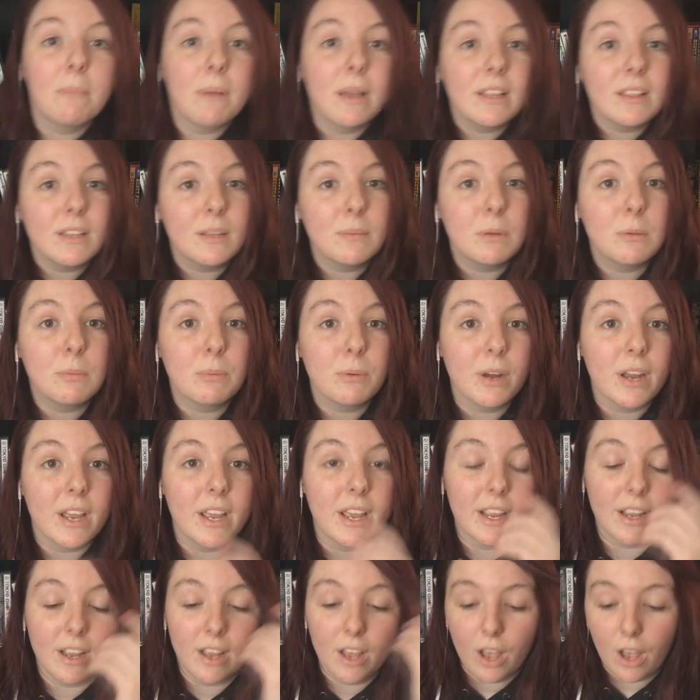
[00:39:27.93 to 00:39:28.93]
by Libba
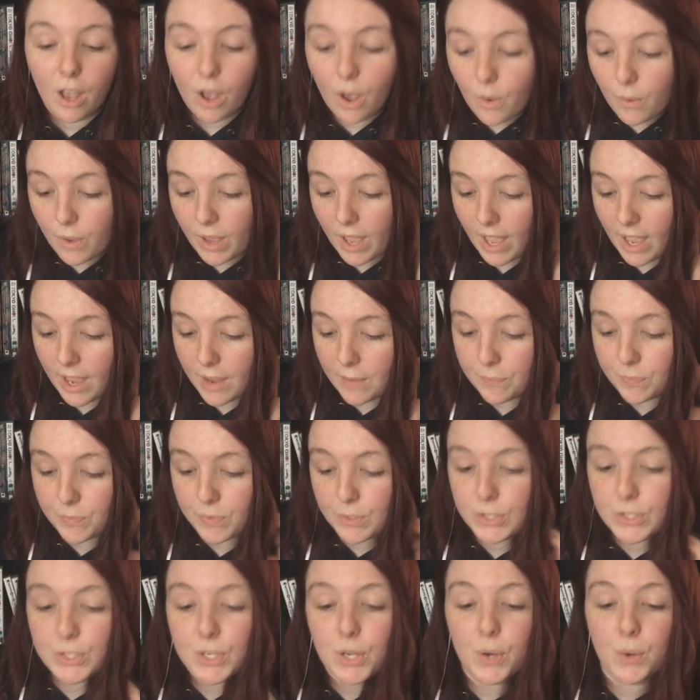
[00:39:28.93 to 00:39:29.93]
Bray. Okay,
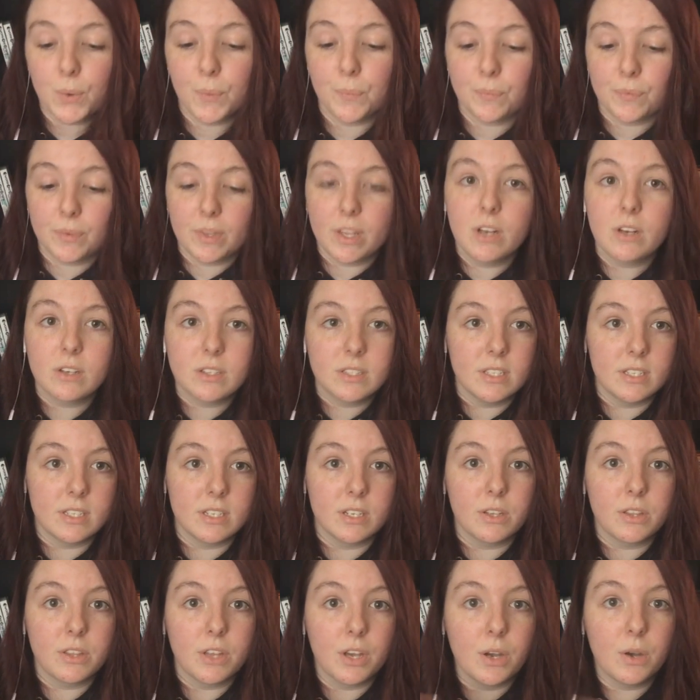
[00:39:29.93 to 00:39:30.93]
so here's the
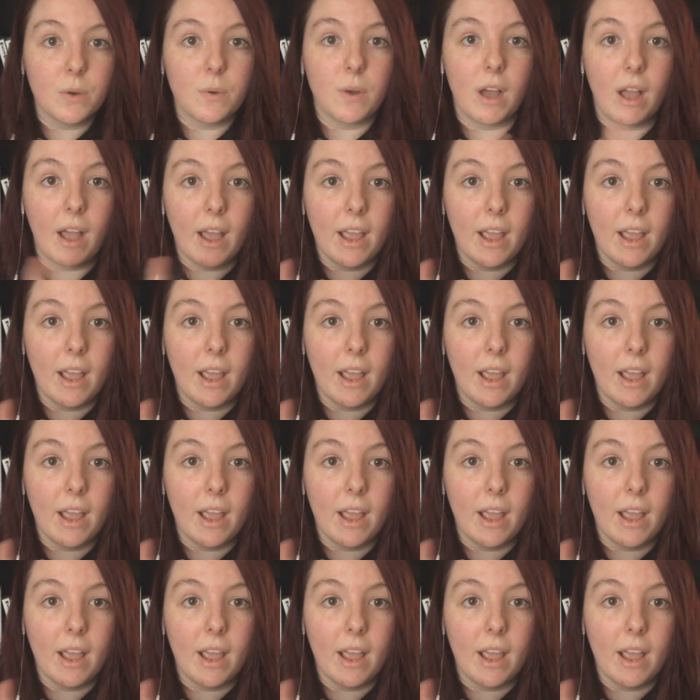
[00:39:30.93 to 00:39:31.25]
deal though.